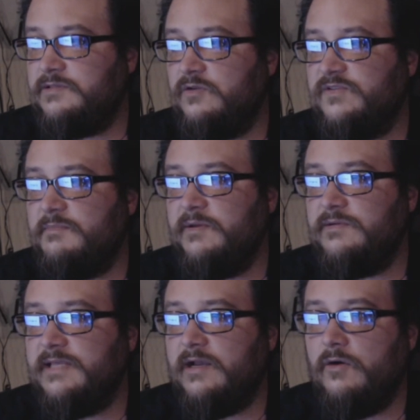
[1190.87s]
So if something was
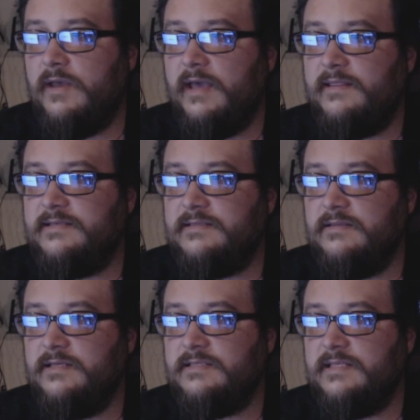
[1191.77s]
like, okay, this
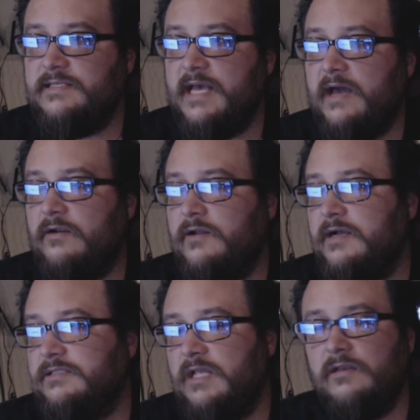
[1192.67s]
add-on
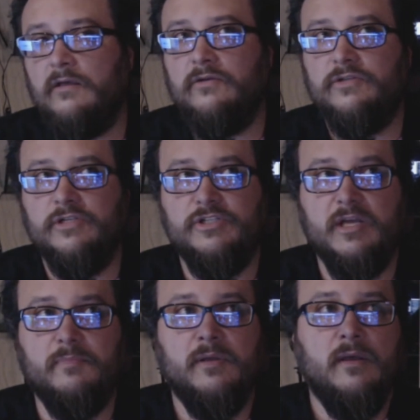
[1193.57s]
costs $10 to
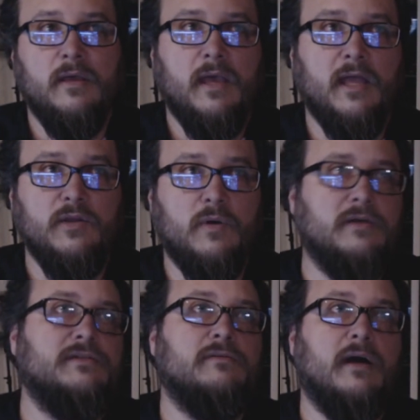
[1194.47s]
ship, and you
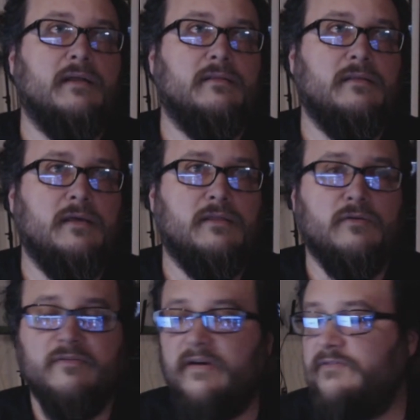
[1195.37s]
also got the
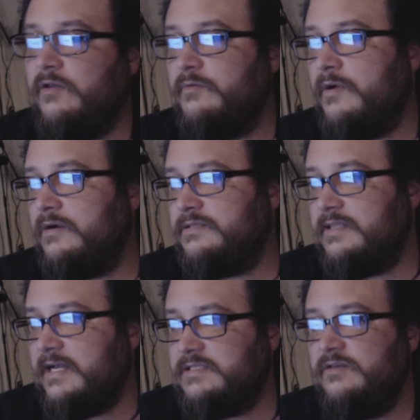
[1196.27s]
$35 box, and
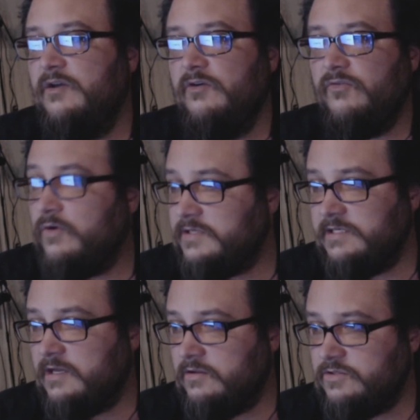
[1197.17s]
that's
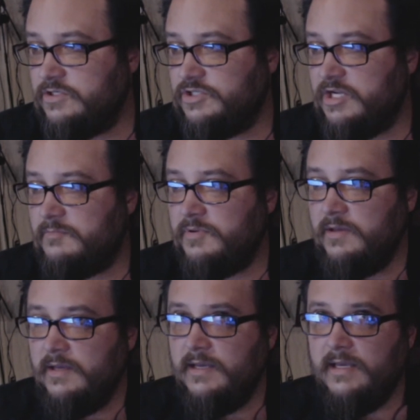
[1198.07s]
$14 to ship,
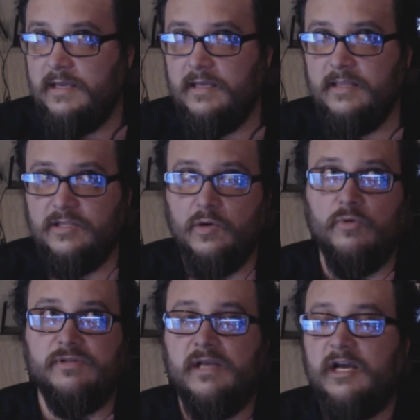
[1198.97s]
the total is not